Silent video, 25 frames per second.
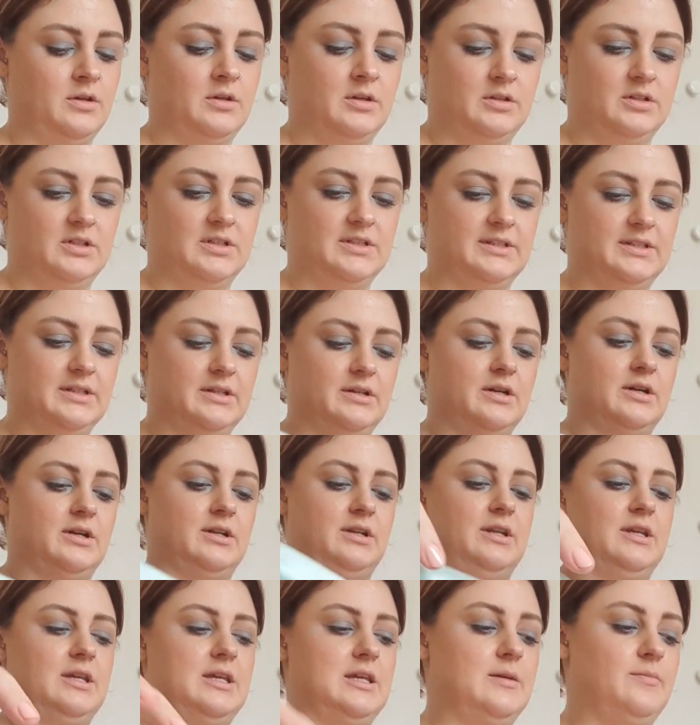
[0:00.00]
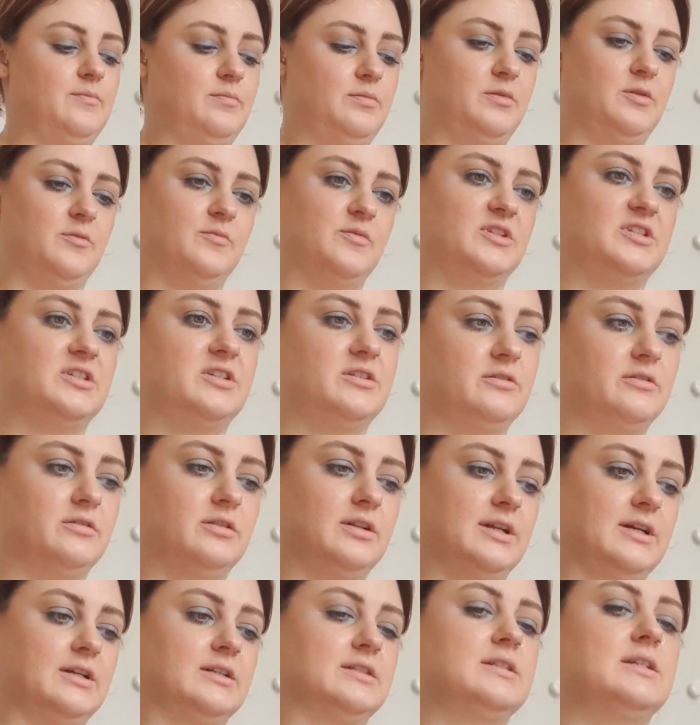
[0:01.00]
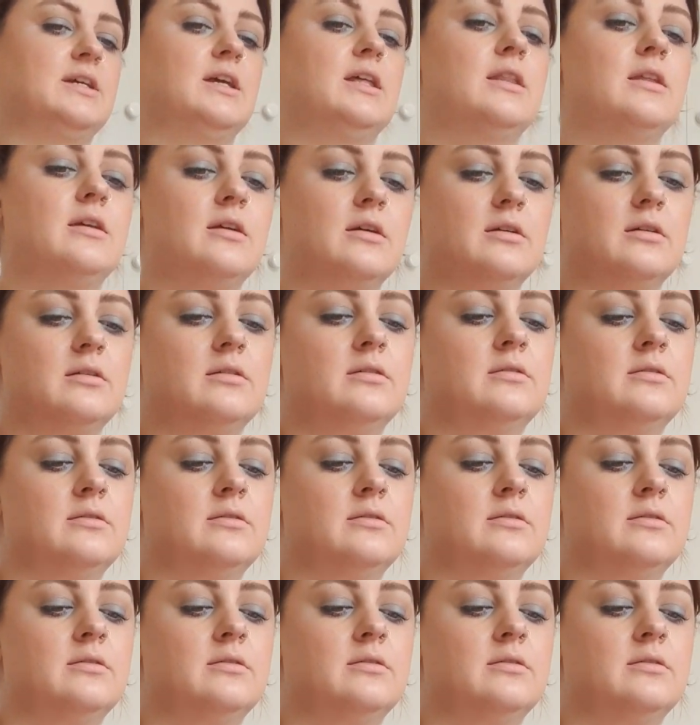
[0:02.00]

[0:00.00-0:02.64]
just to kind of keep the material like together,